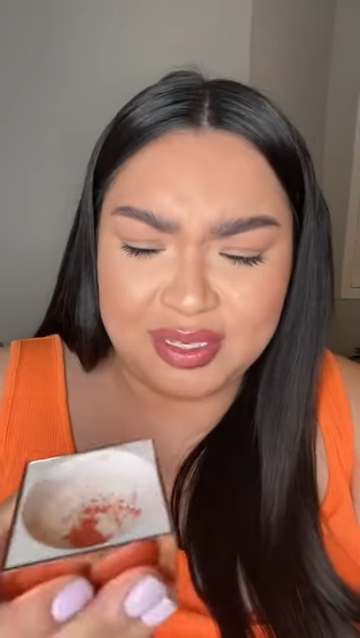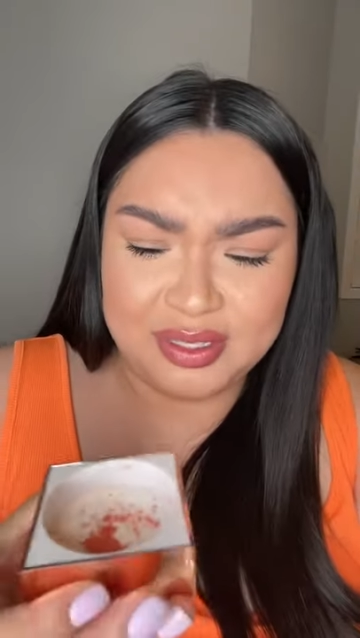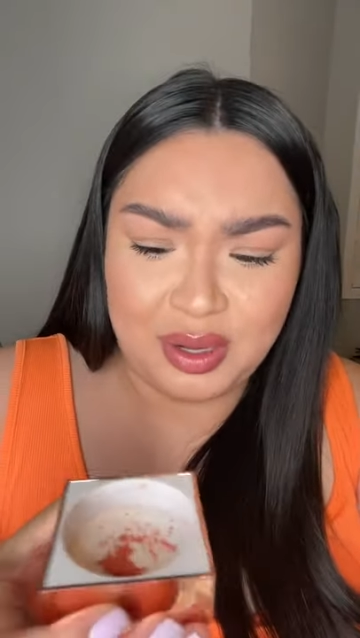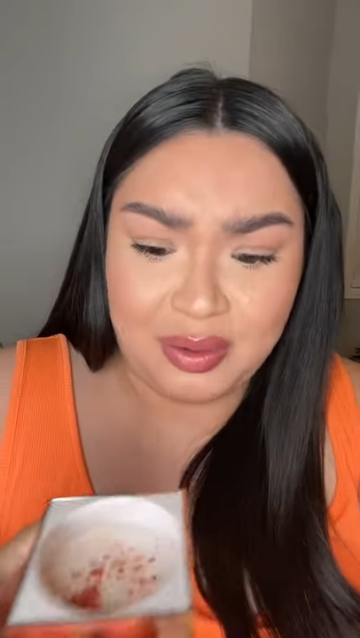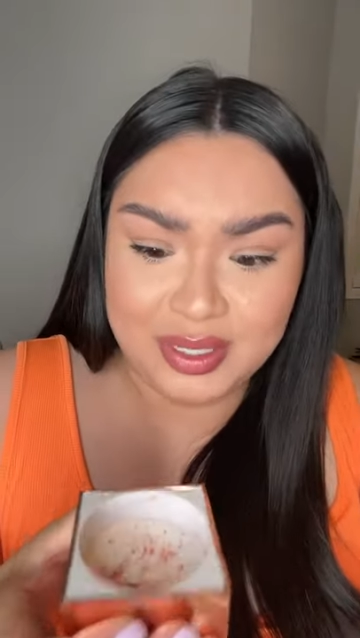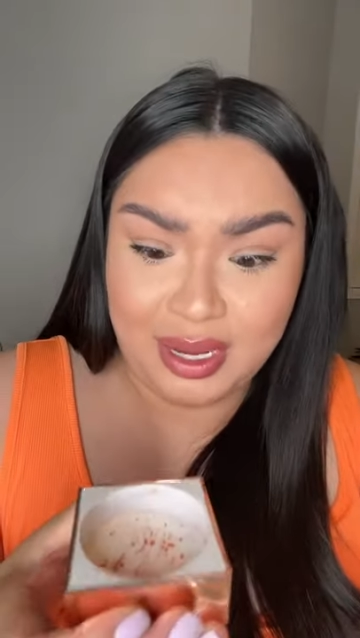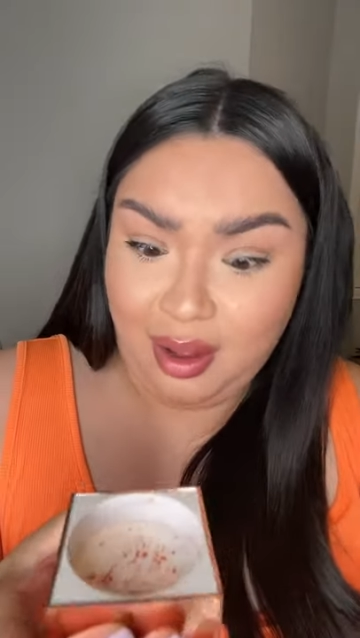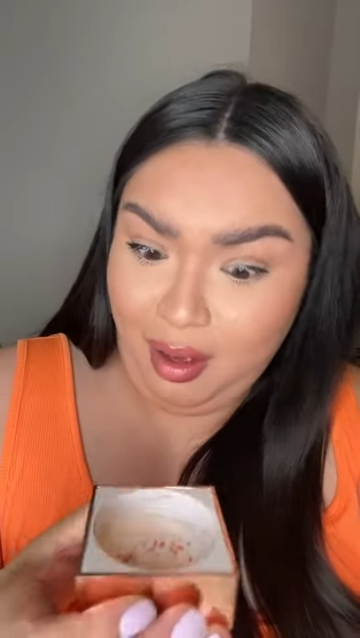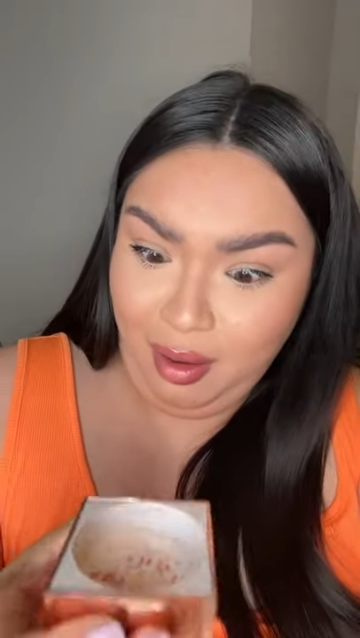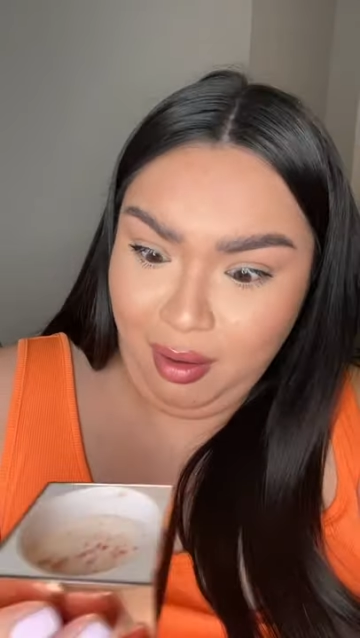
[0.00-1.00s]
So I was like,
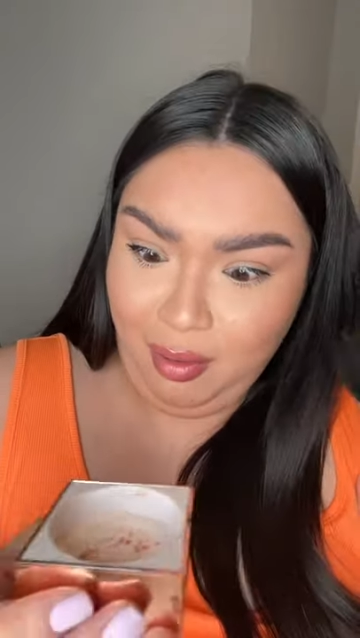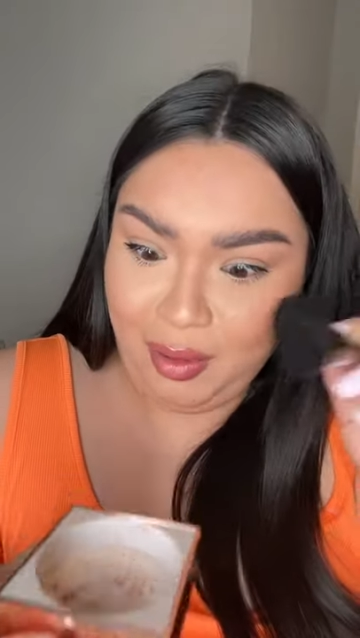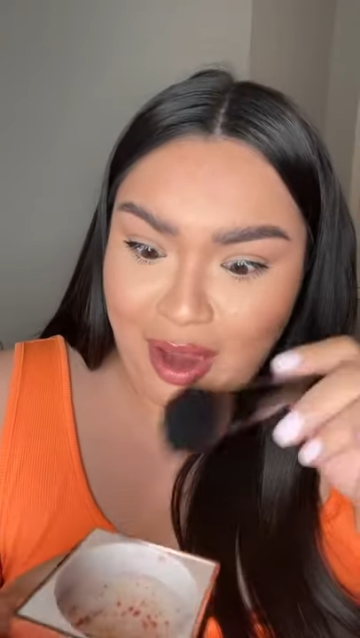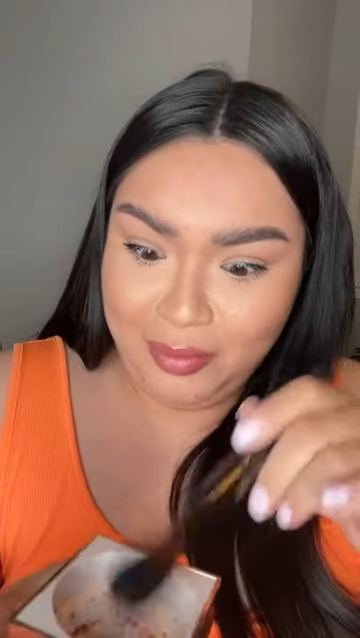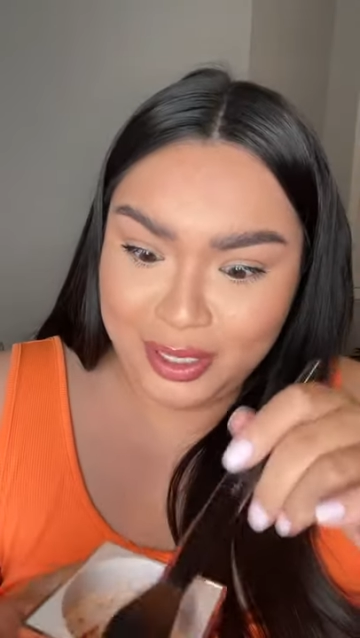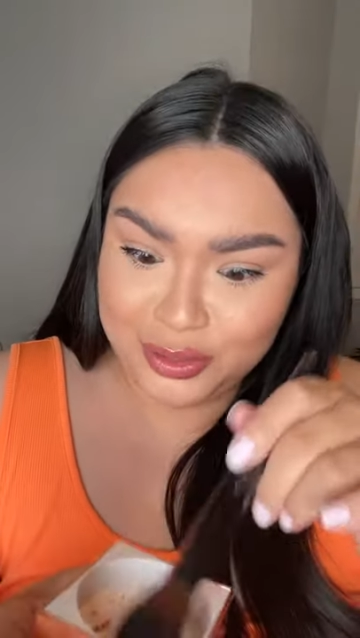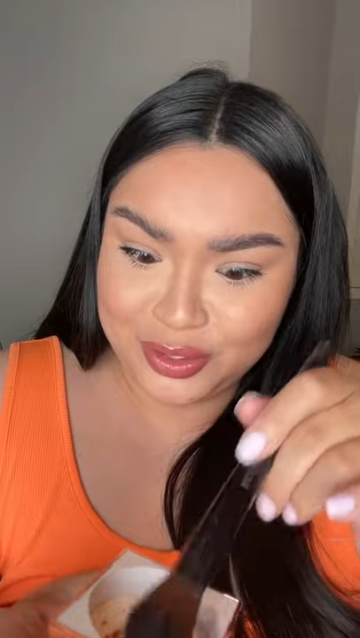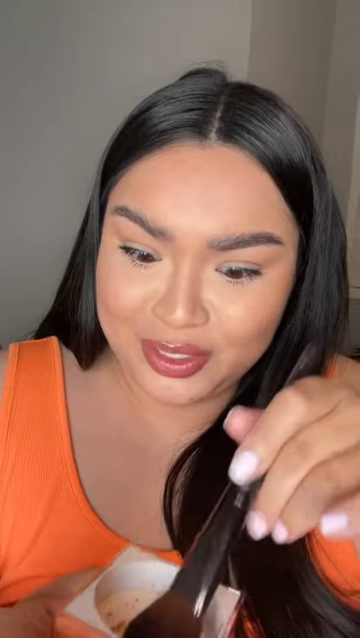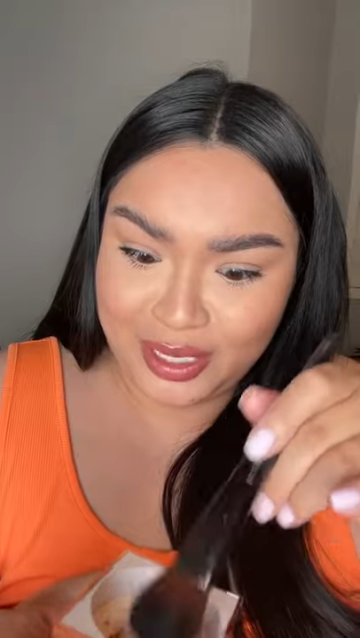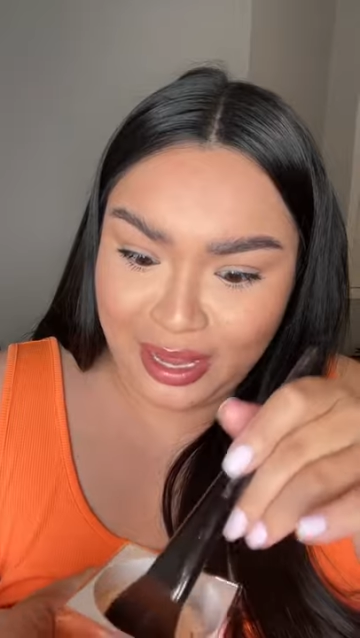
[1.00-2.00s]
oh, I'm
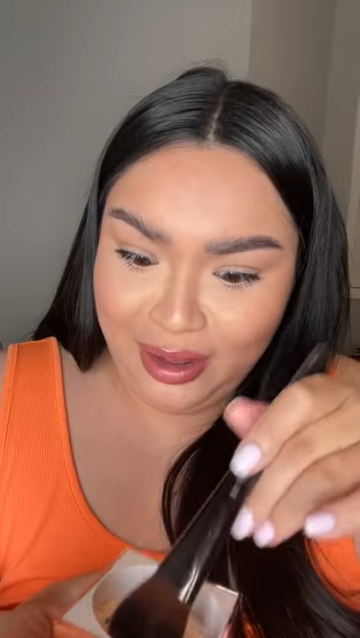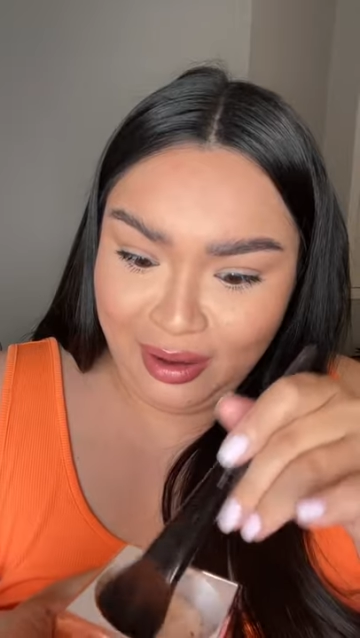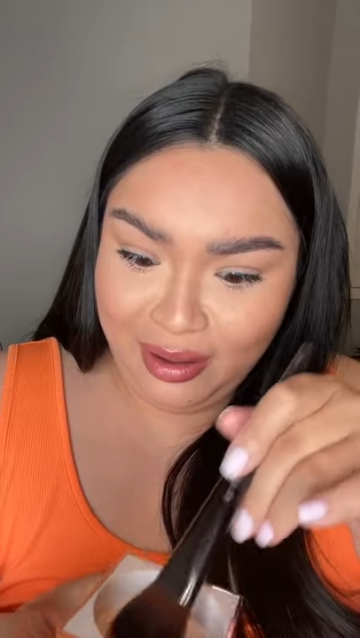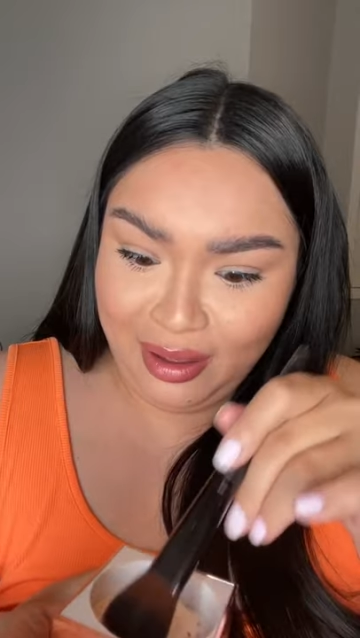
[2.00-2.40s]
interested.